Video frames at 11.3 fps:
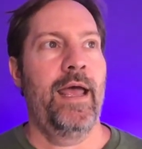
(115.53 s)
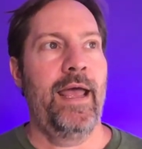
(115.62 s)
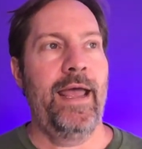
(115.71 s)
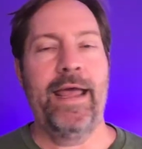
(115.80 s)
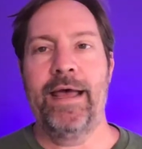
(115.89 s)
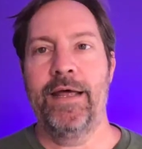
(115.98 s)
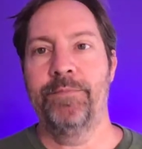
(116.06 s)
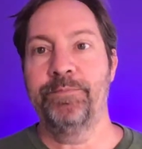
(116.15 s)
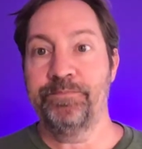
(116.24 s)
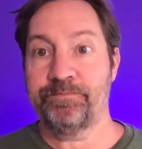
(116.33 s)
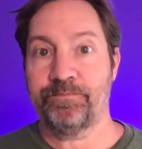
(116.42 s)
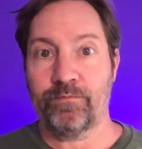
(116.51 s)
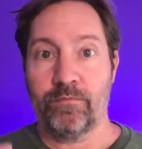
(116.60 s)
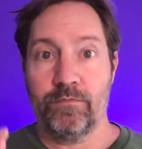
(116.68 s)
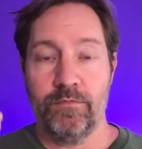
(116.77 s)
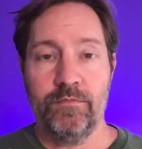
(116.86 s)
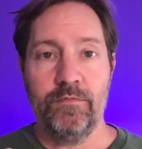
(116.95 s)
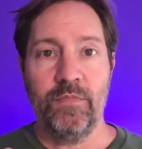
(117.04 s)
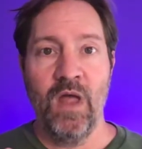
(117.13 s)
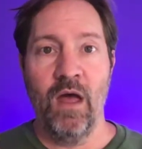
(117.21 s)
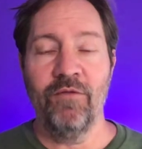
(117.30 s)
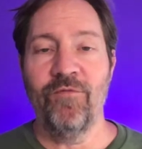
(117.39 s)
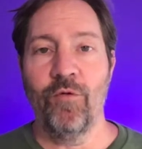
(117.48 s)
And
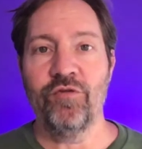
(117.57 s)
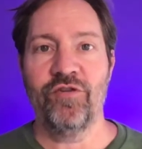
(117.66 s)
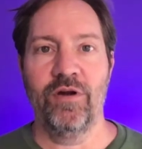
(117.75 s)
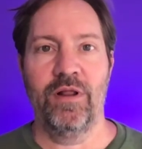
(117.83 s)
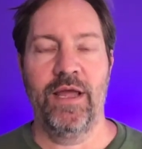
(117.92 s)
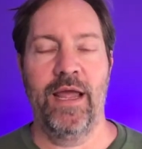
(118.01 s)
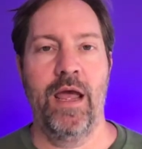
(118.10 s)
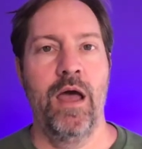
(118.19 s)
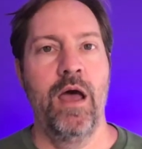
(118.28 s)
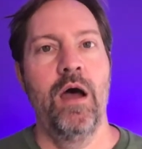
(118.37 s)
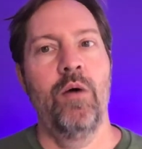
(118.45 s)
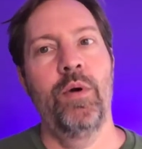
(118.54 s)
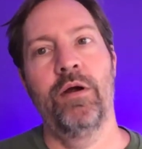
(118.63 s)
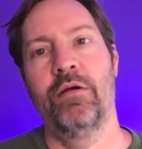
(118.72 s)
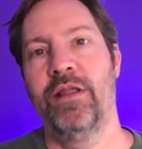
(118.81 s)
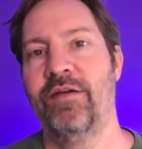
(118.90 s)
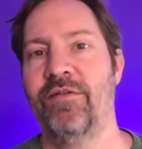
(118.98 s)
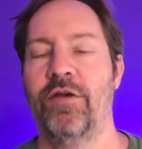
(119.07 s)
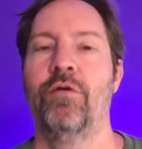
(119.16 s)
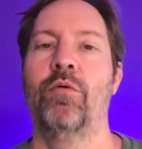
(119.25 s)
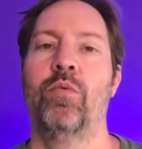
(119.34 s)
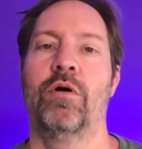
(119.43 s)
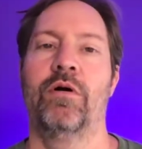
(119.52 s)
unfortunately, we are leaving you a
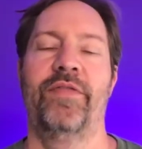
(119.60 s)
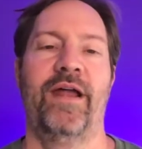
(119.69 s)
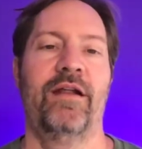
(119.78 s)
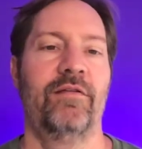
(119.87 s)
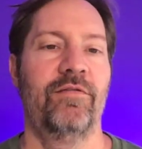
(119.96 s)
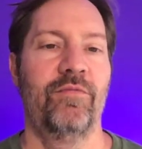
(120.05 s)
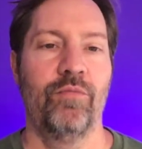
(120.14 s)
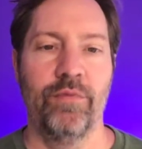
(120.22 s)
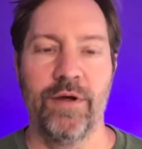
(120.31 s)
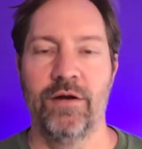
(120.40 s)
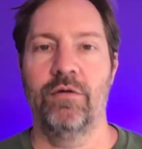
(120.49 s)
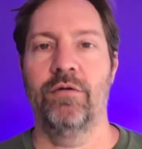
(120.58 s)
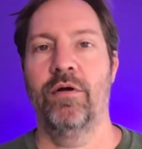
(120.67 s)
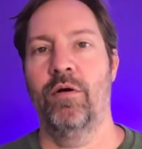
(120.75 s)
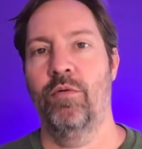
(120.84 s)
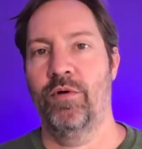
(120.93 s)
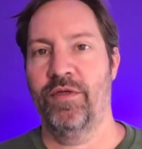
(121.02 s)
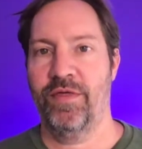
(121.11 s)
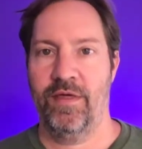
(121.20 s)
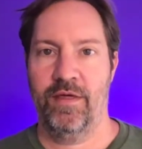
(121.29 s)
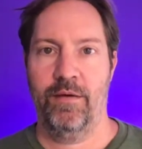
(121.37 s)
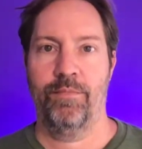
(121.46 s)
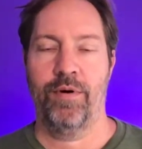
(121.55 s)
world that is riddled with
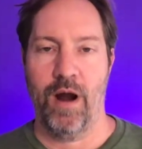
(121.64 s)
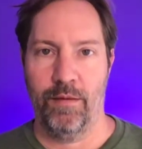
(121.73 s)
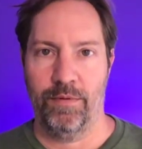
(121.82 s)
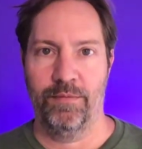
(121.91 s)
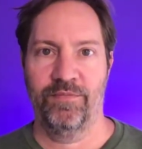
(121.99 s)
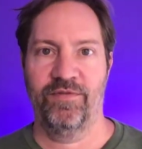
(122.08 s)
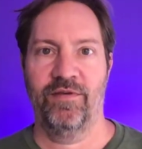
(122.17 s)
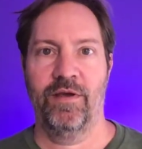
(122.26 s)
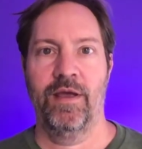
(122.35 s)
problems